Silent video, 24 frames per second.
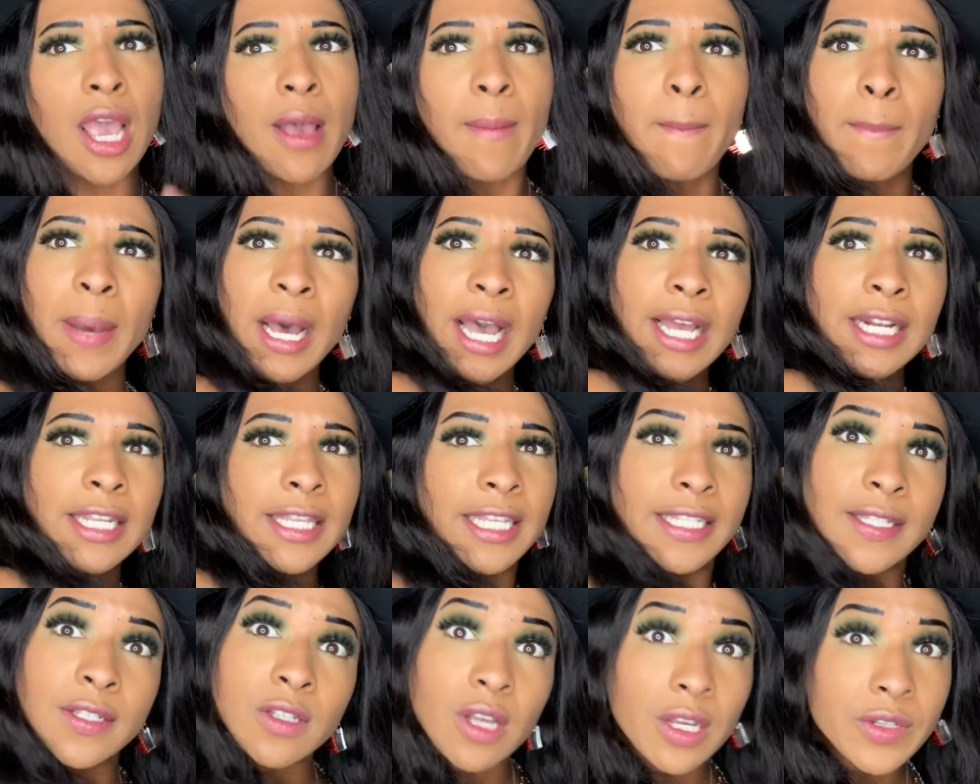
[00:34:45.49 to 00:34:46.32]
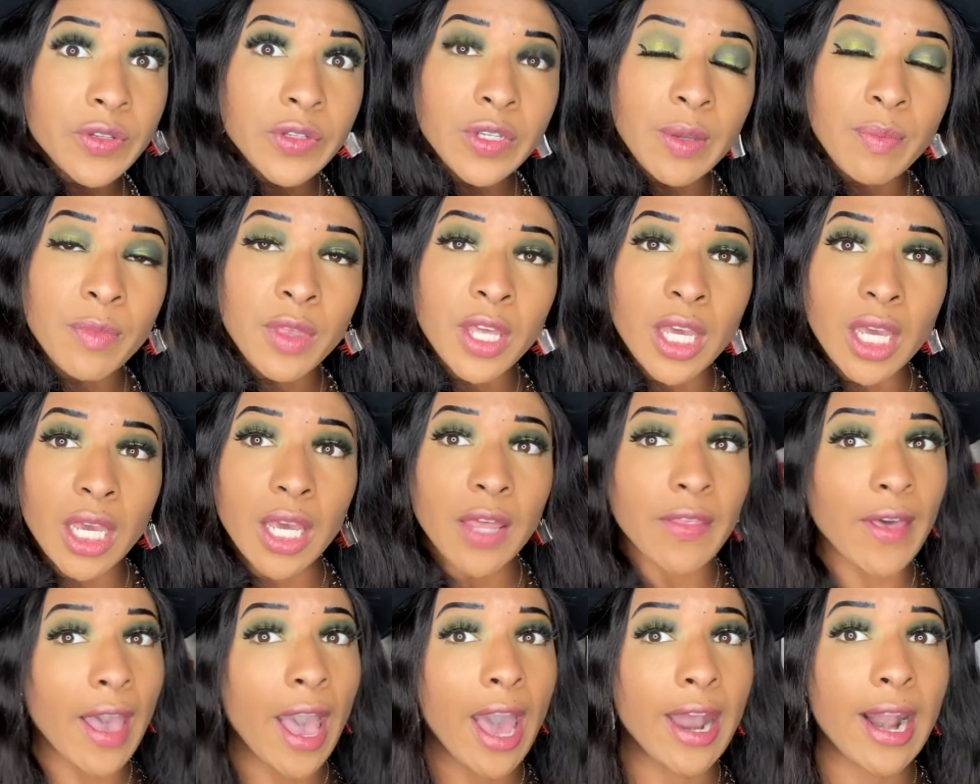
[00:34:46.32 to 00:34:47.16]
But this is also something
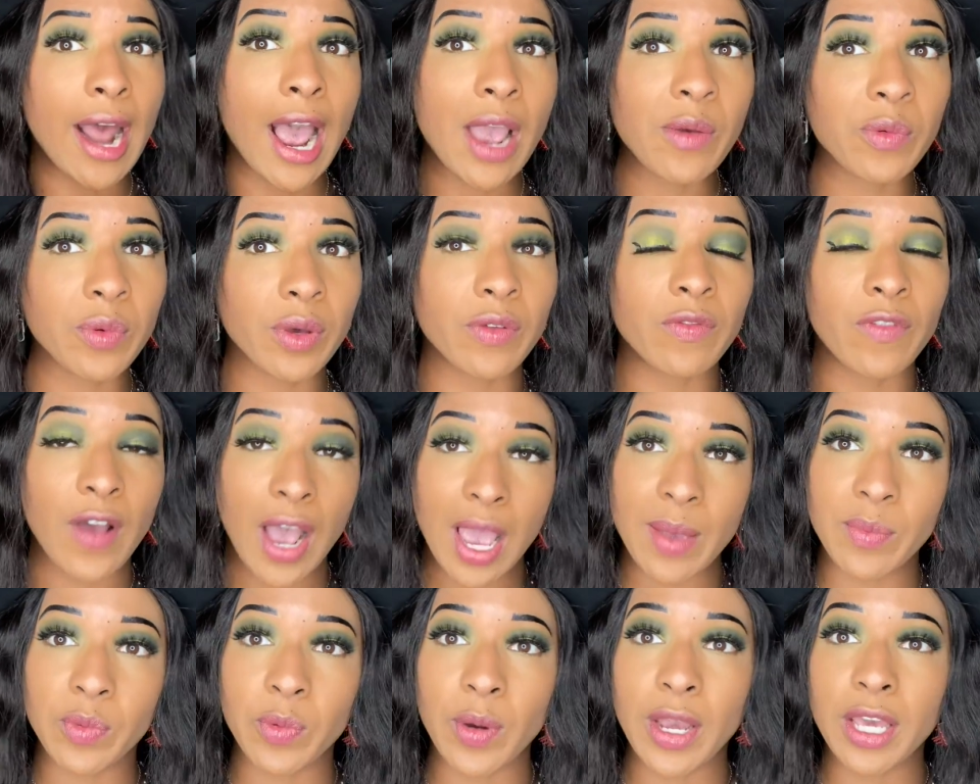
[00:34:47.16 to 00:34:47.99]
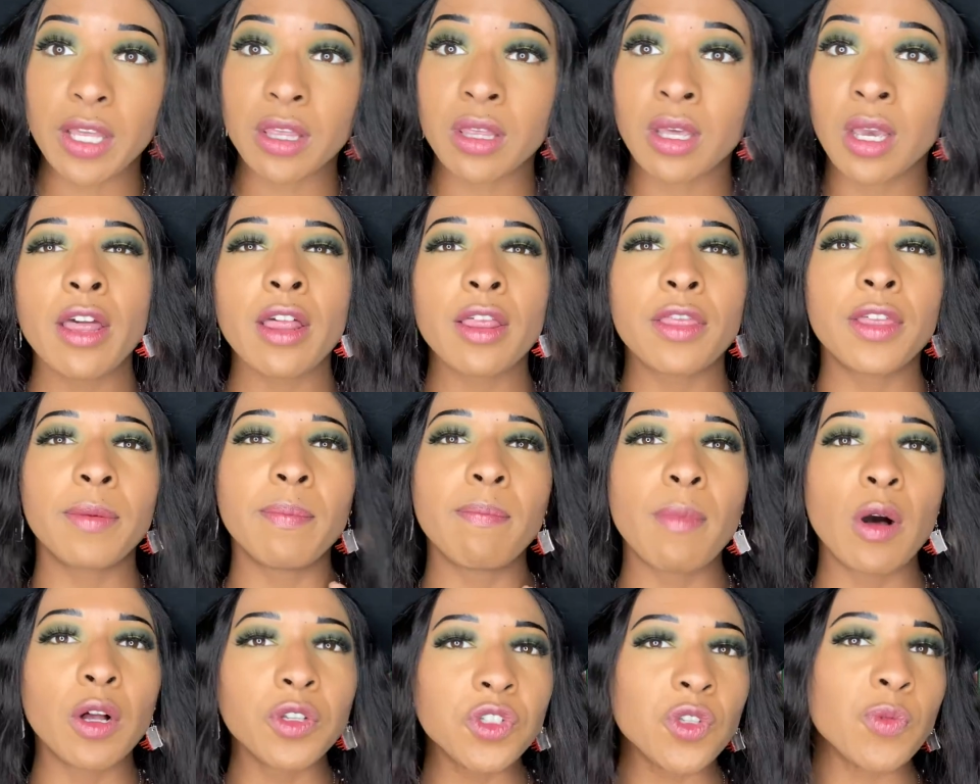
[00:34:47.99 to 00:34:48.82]
that I would vibe with. The
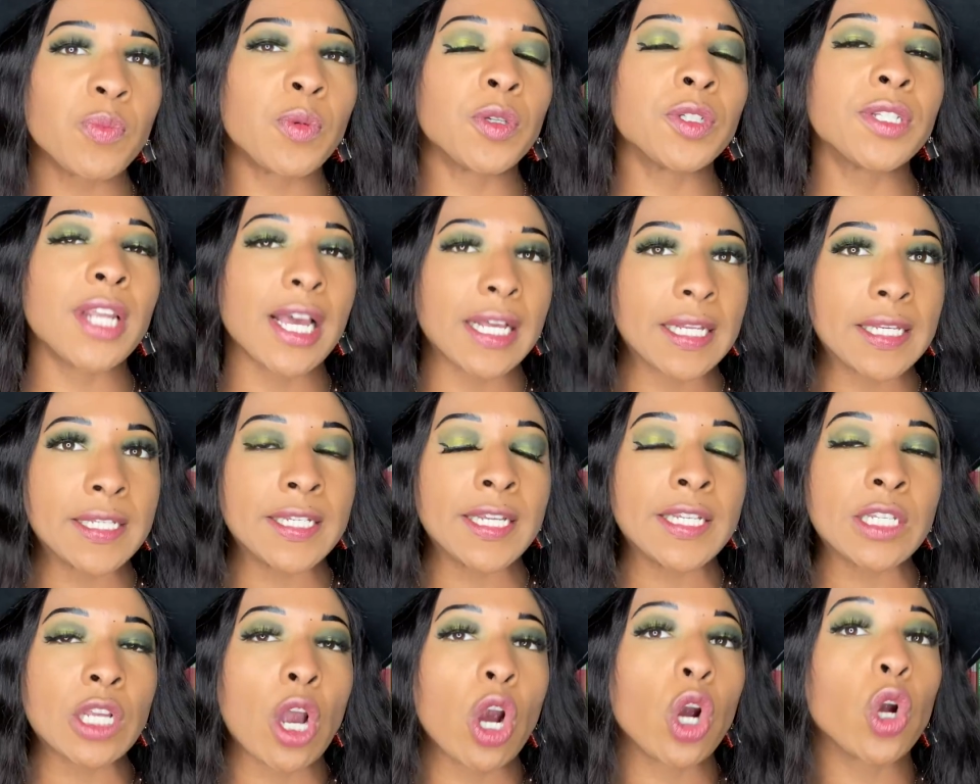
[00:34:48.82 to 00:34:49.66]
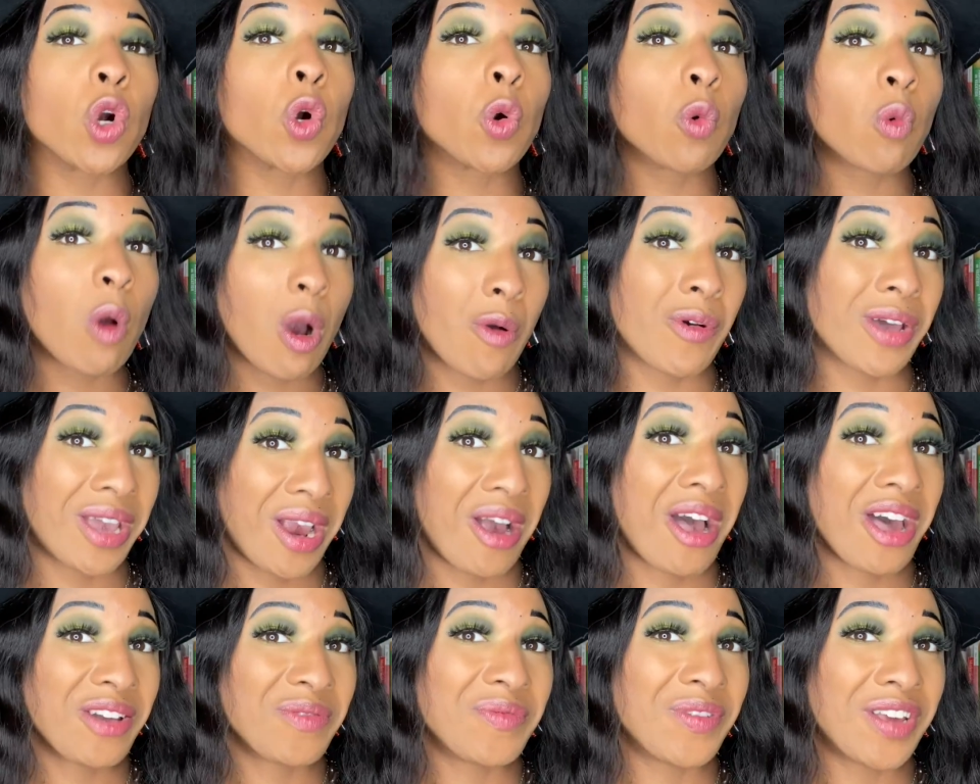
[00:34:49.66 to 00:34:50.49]
multiple necklaces are growing
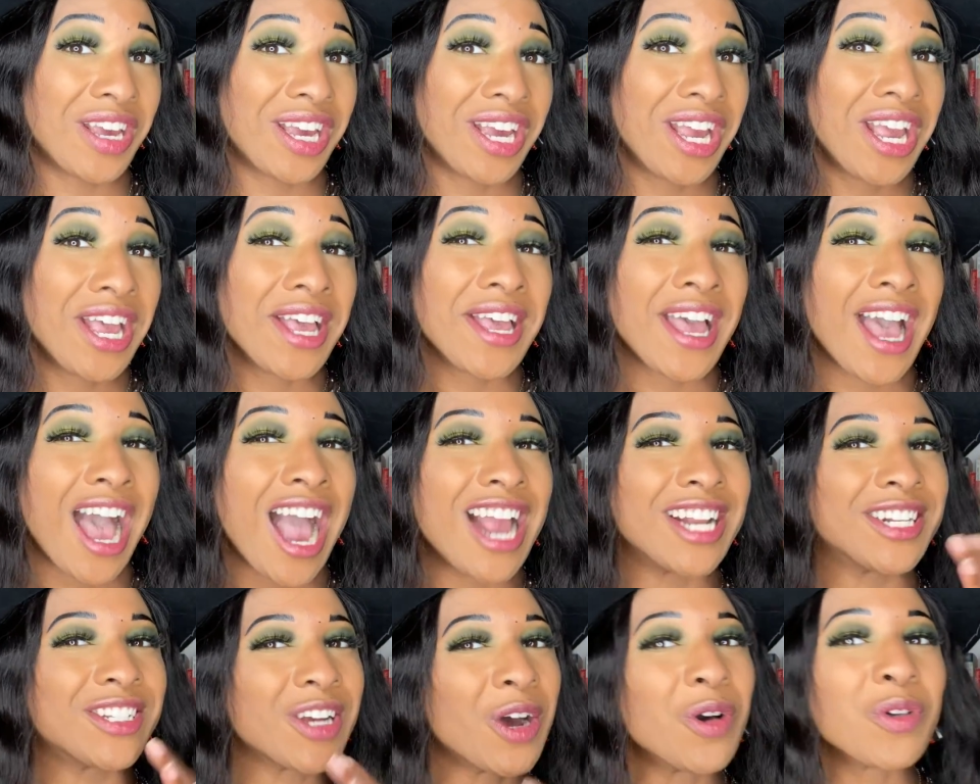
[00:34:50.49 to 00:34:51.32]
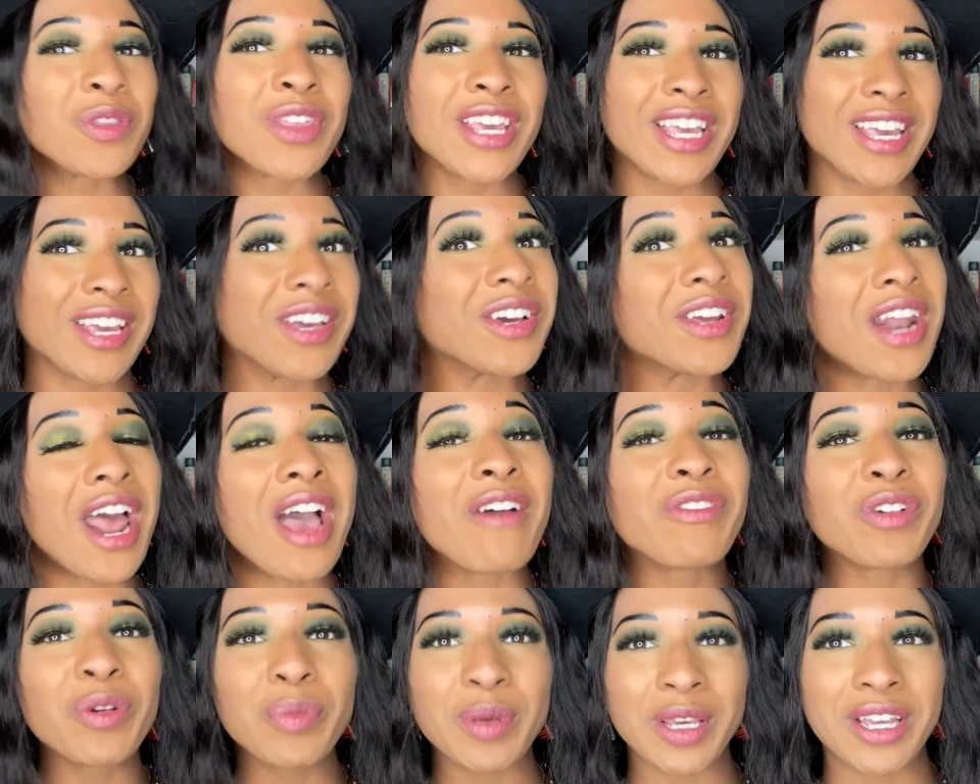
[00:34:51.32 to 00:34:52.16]
on me. I don't think it could
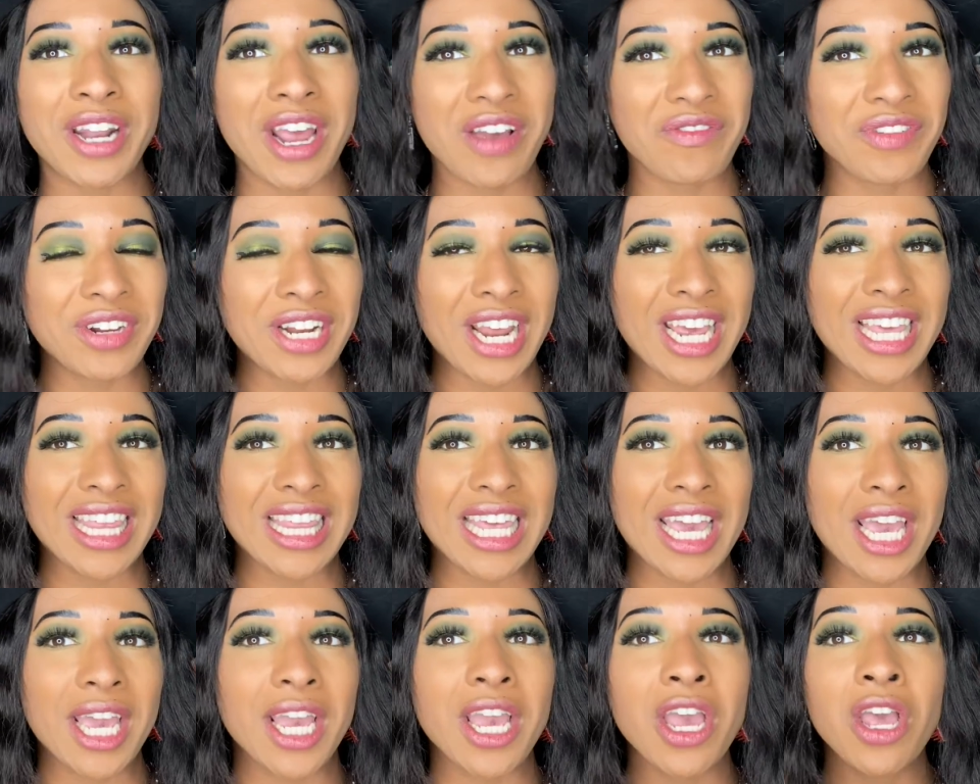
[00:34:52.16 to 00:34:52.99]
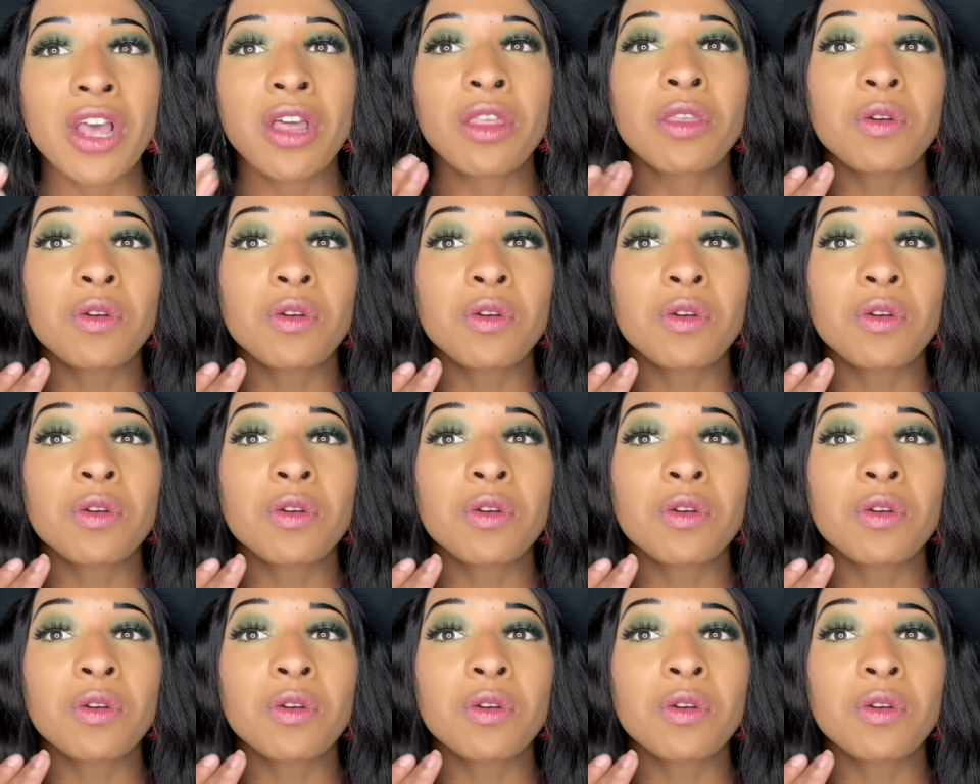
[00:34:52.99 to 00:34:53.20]
ever be an everyday thing.